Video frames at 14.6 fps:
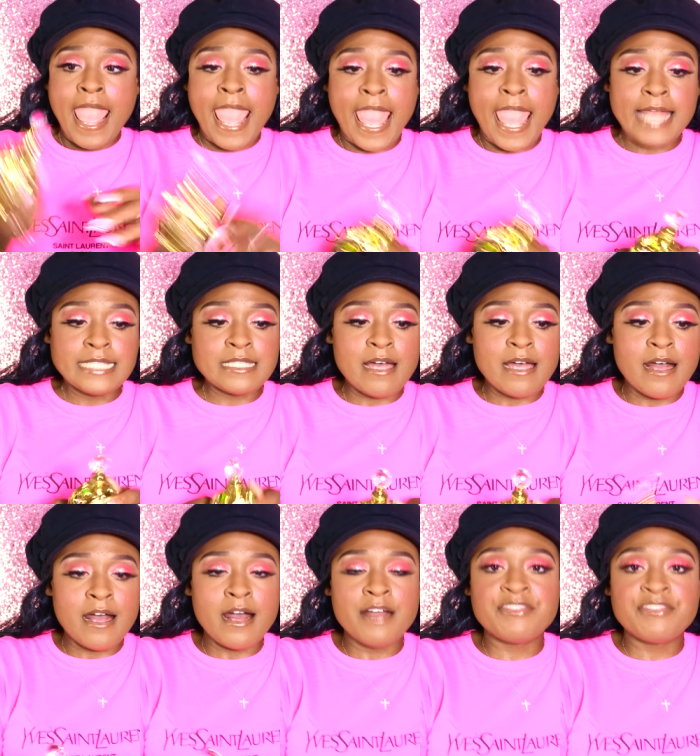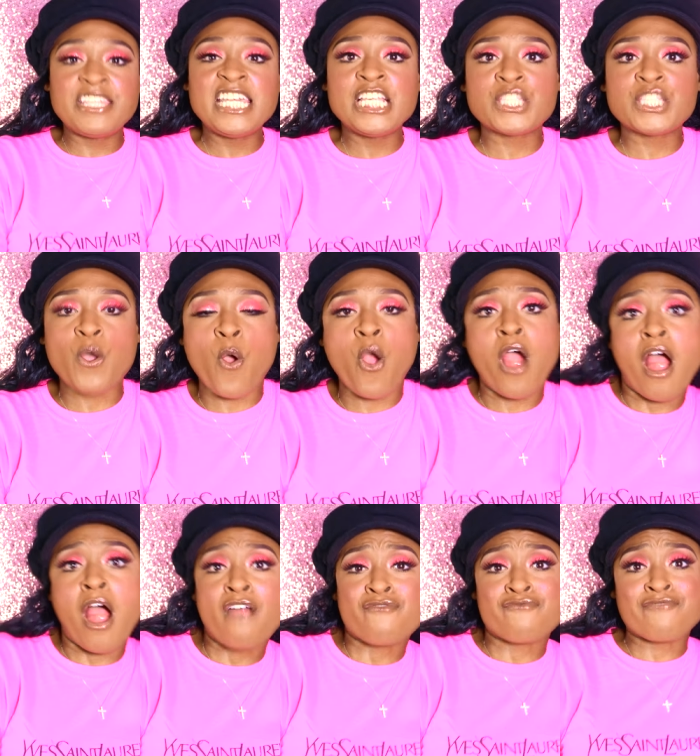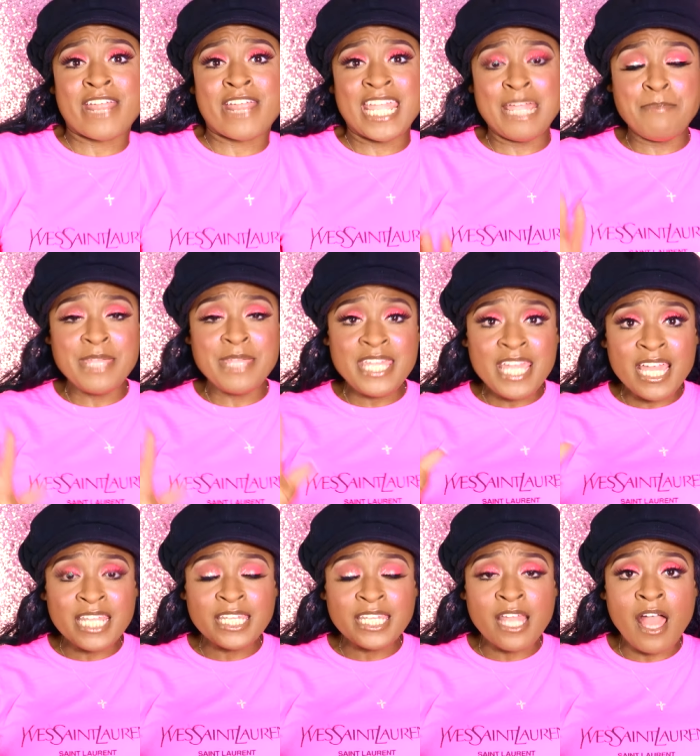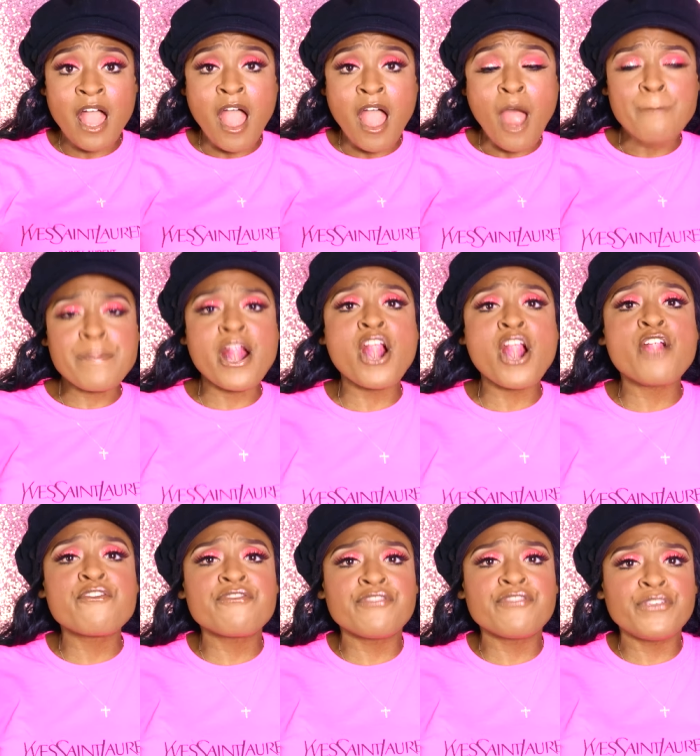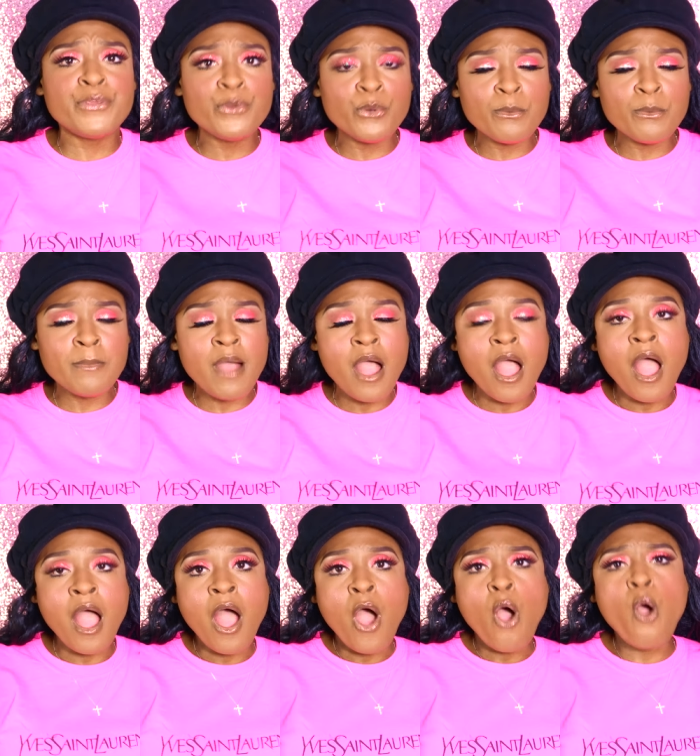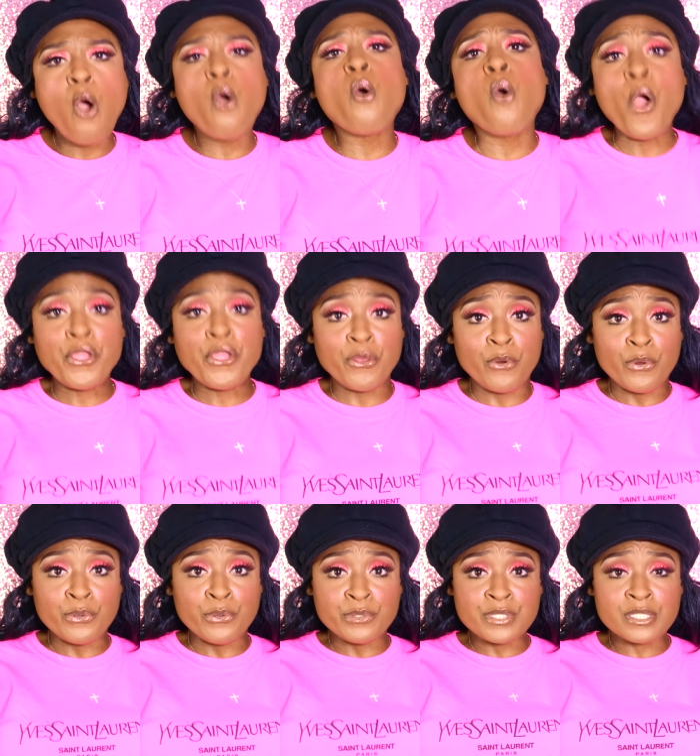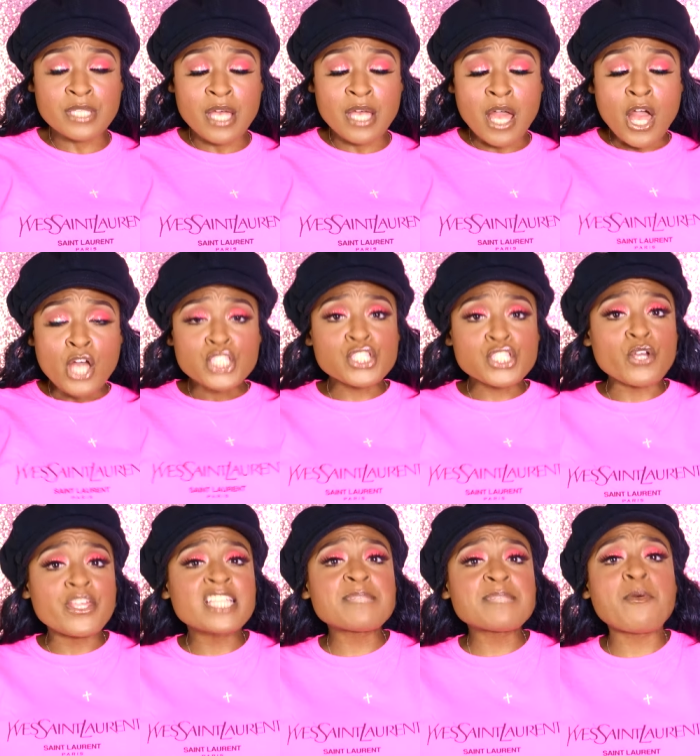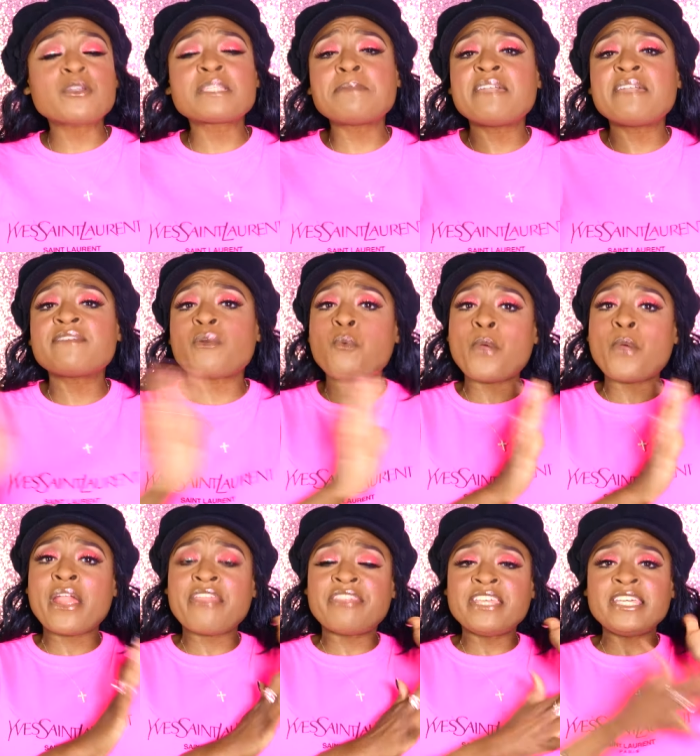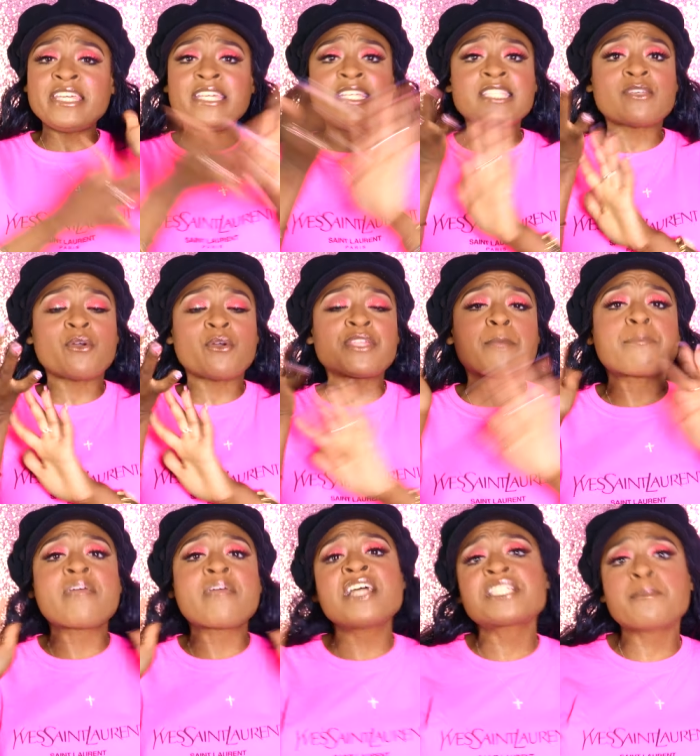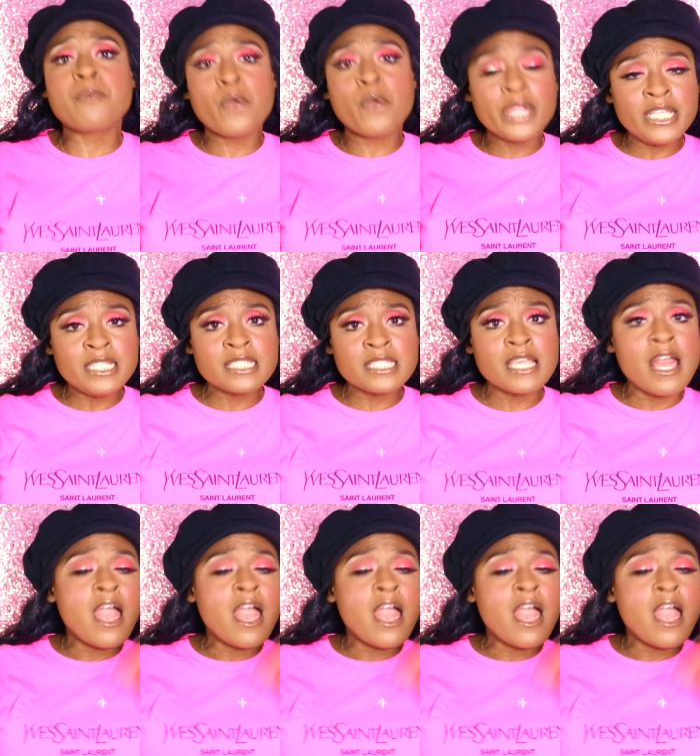And uh, these are Arabian perfume oils. So you're supposed to be able to wear these on your pressure points